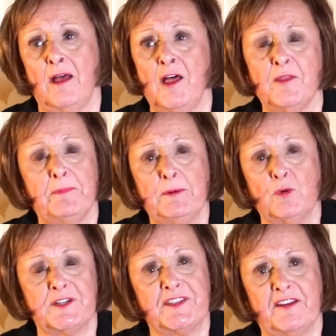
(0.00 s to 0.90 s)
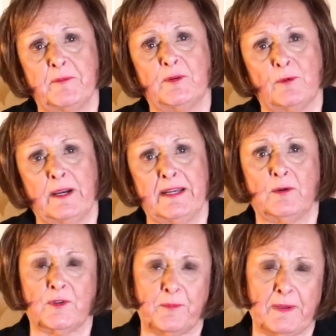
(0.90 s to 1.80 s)
all the memoirs I've been
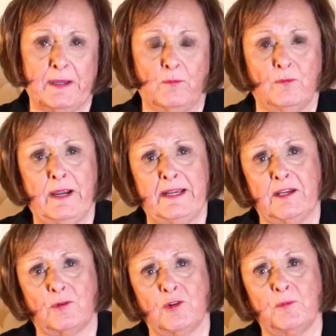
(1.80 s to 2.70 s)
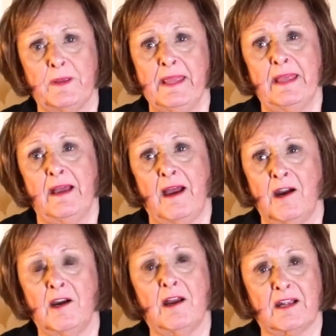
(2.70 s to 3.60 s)
writing with my writing group
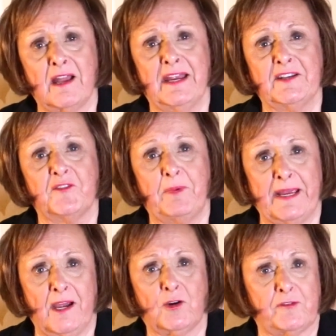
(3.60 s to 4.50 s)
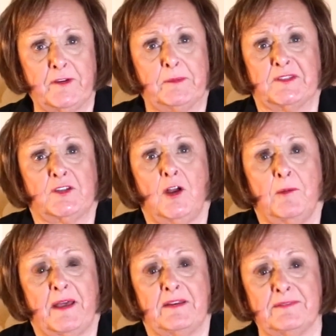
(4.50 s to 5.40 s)
are a kind of biography, because they're all
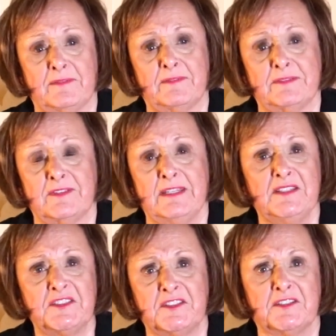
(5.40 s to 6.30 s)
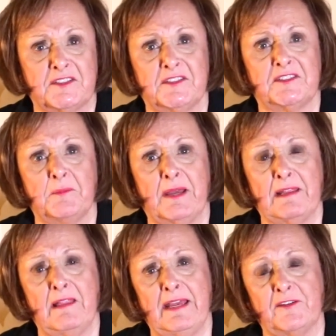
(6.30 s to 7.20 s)
about instances in my
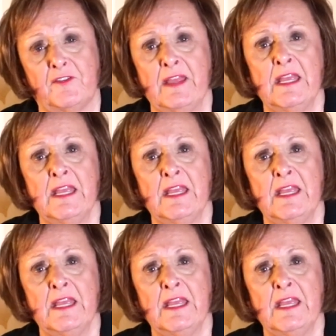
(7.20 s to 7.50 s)
life.